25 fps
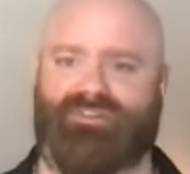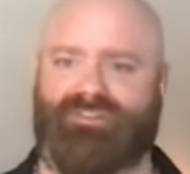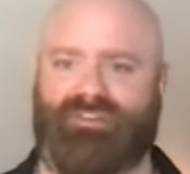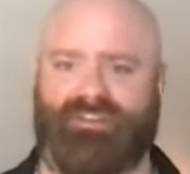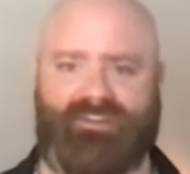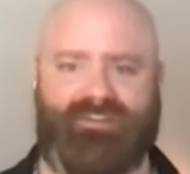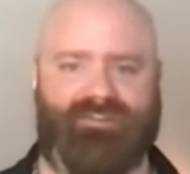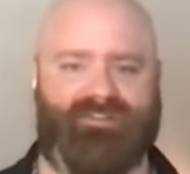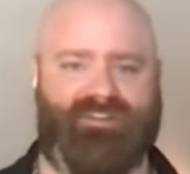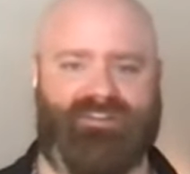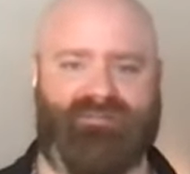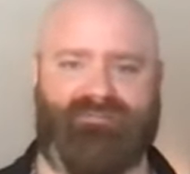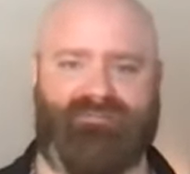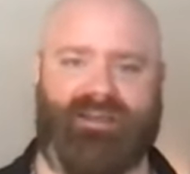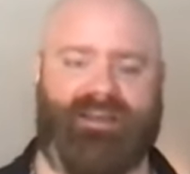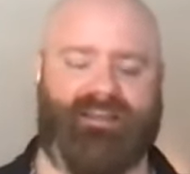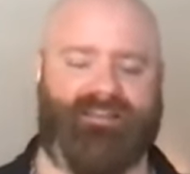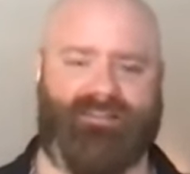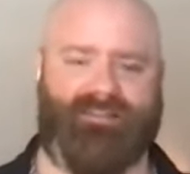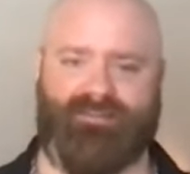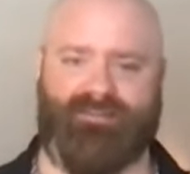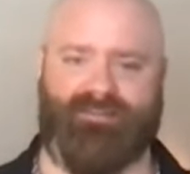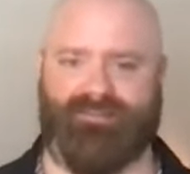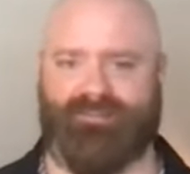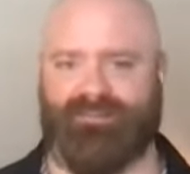Just like you said,
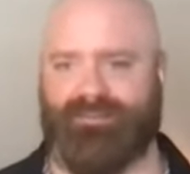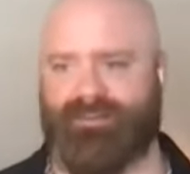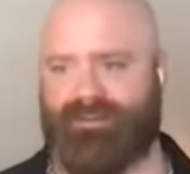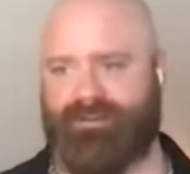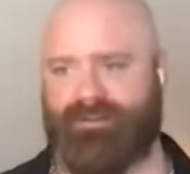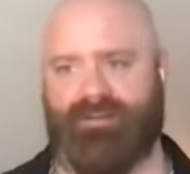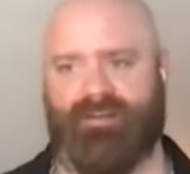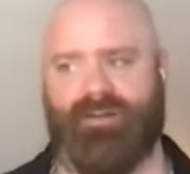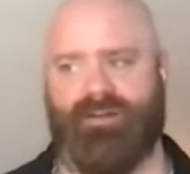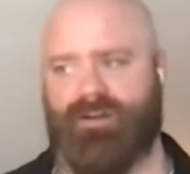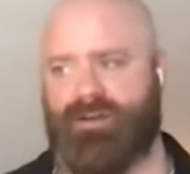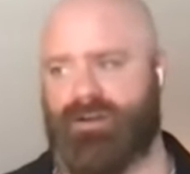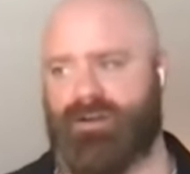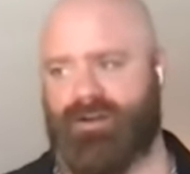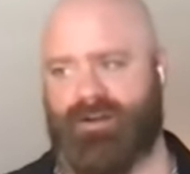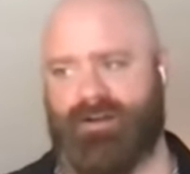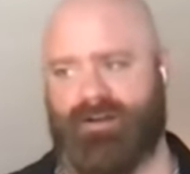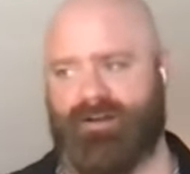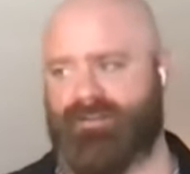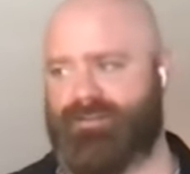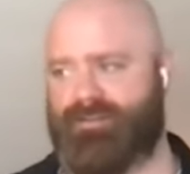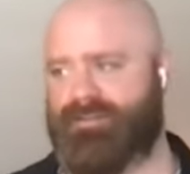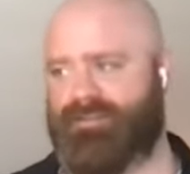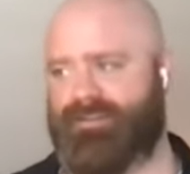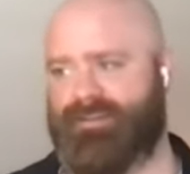Matt, there's the
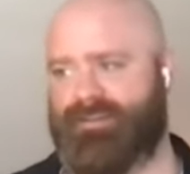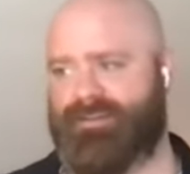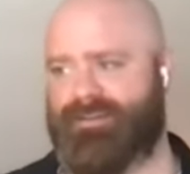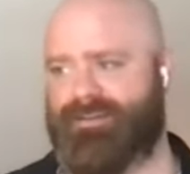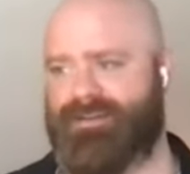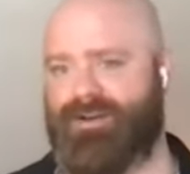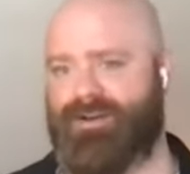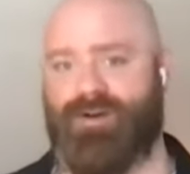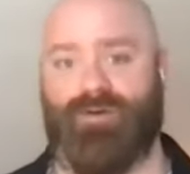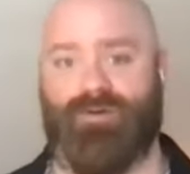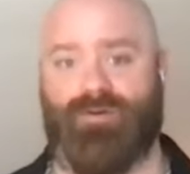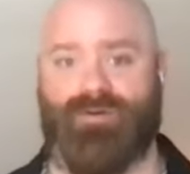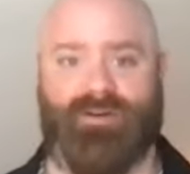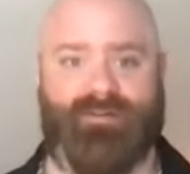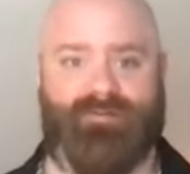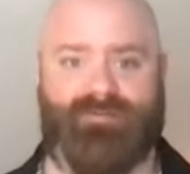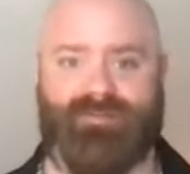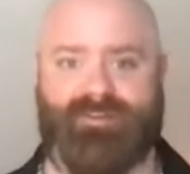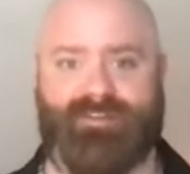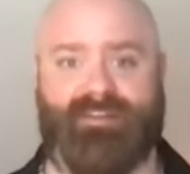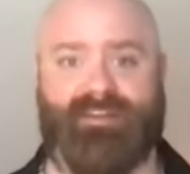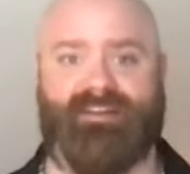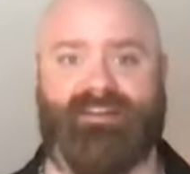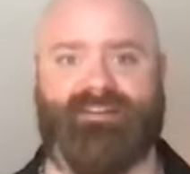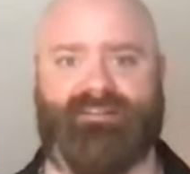oh,
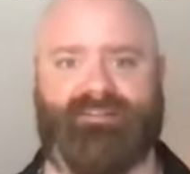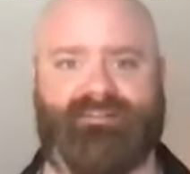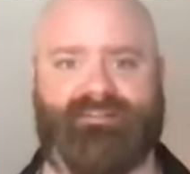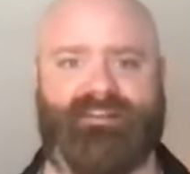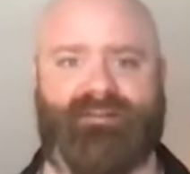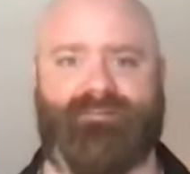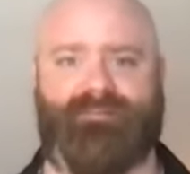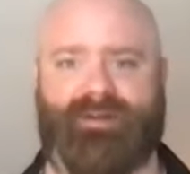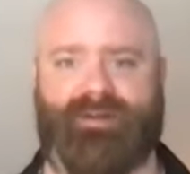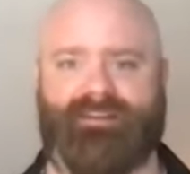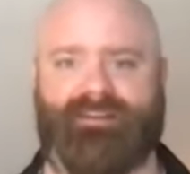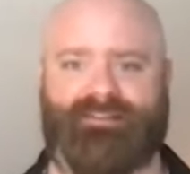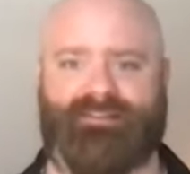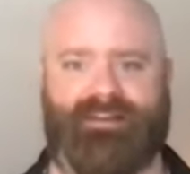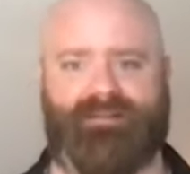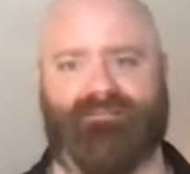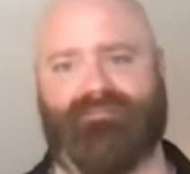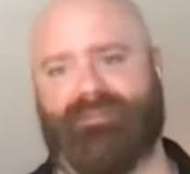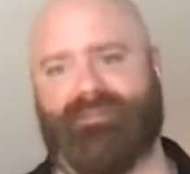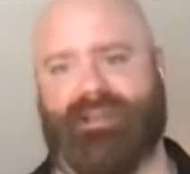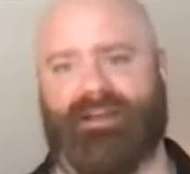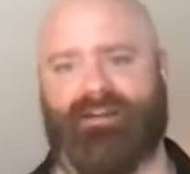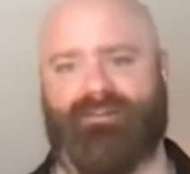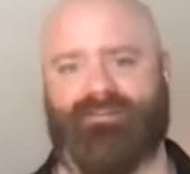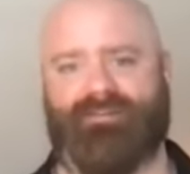if we think step by
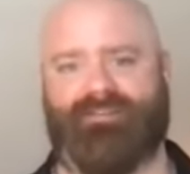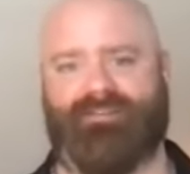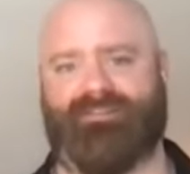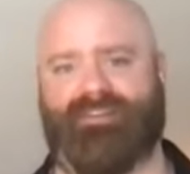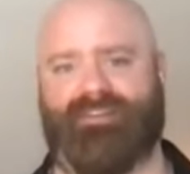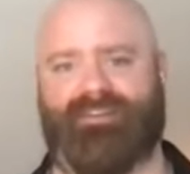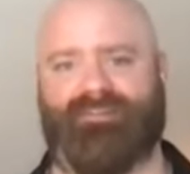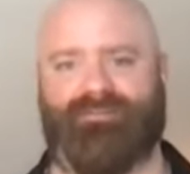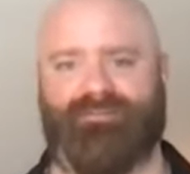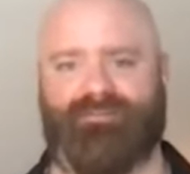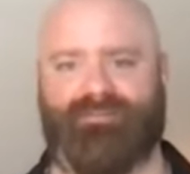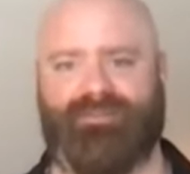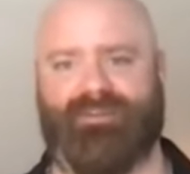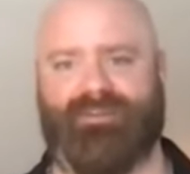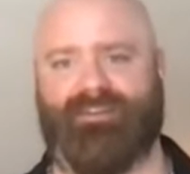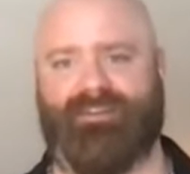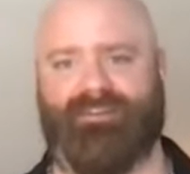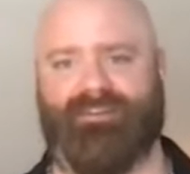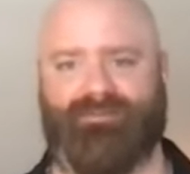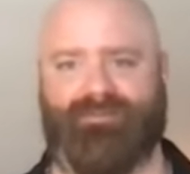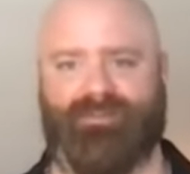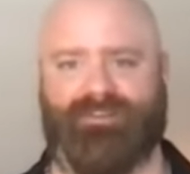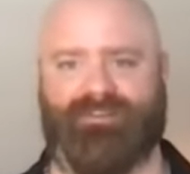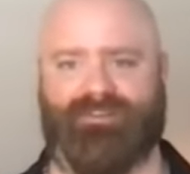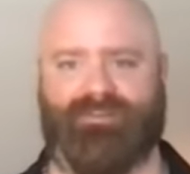step, now all of a sudden
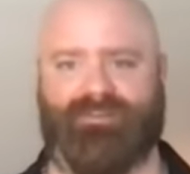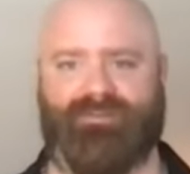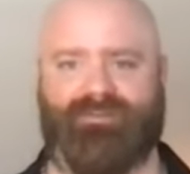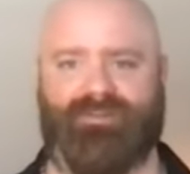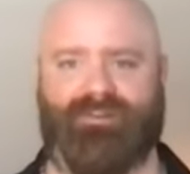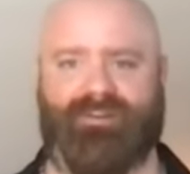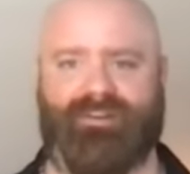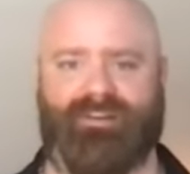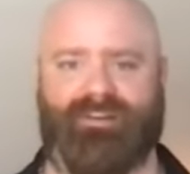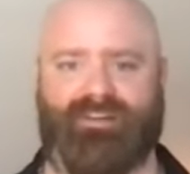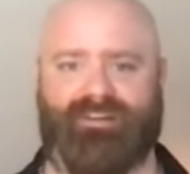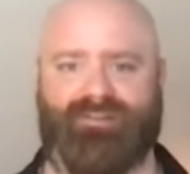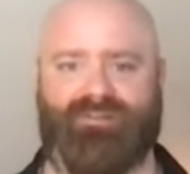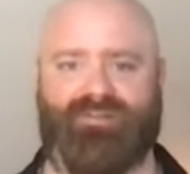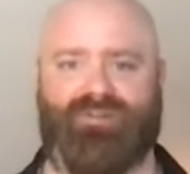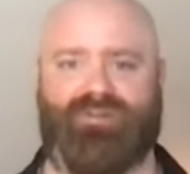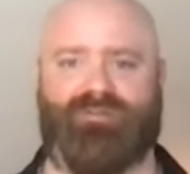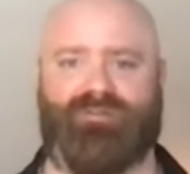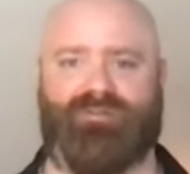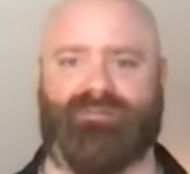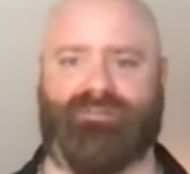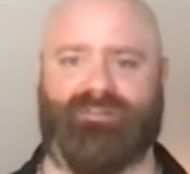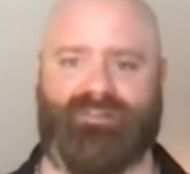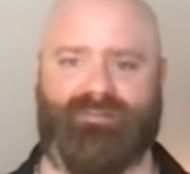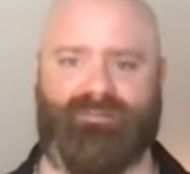we do
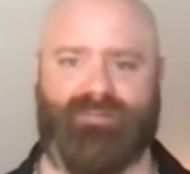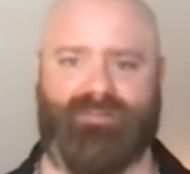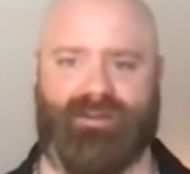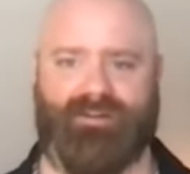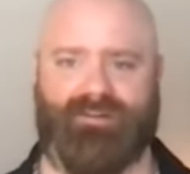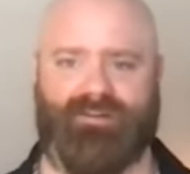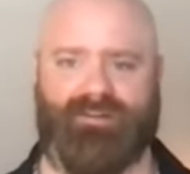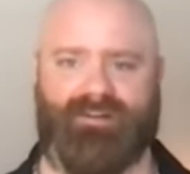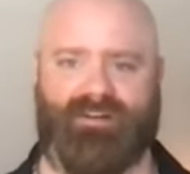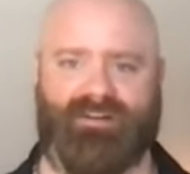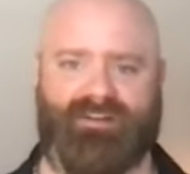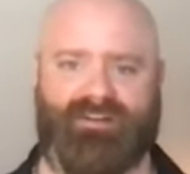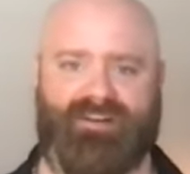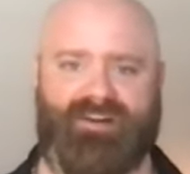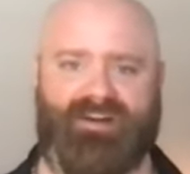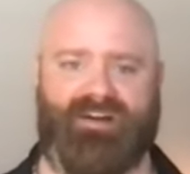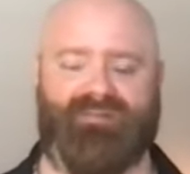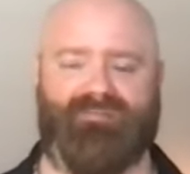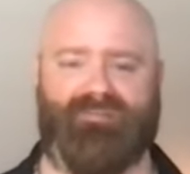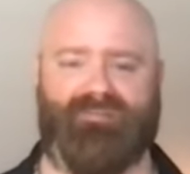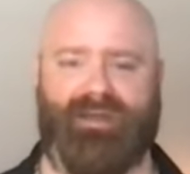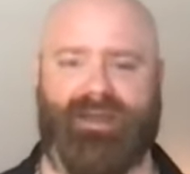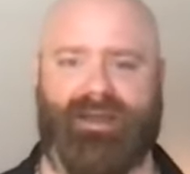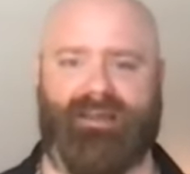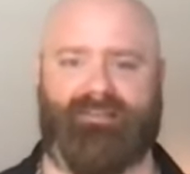enormously better
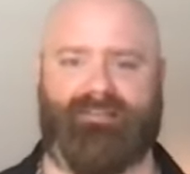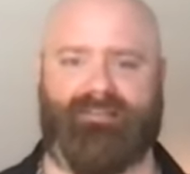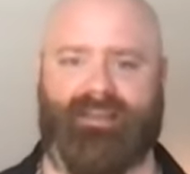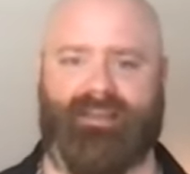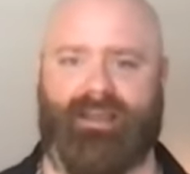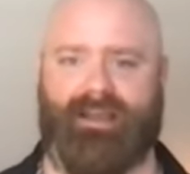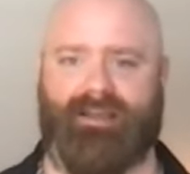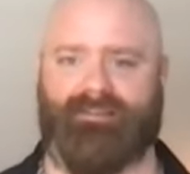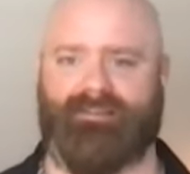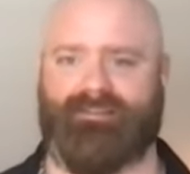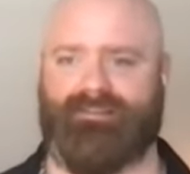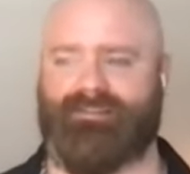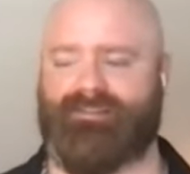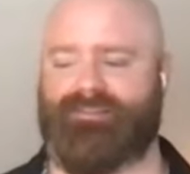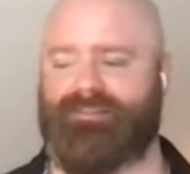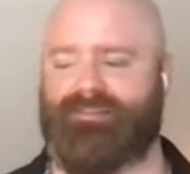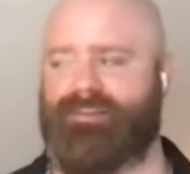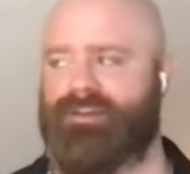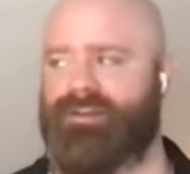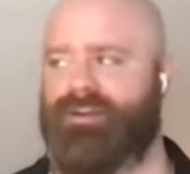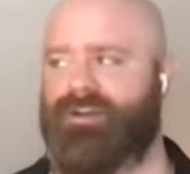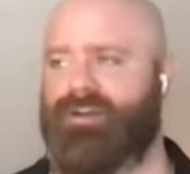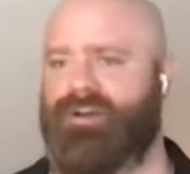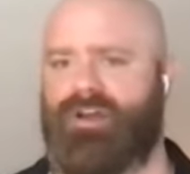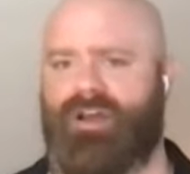on math
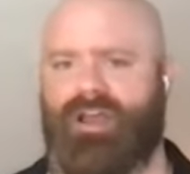tasks.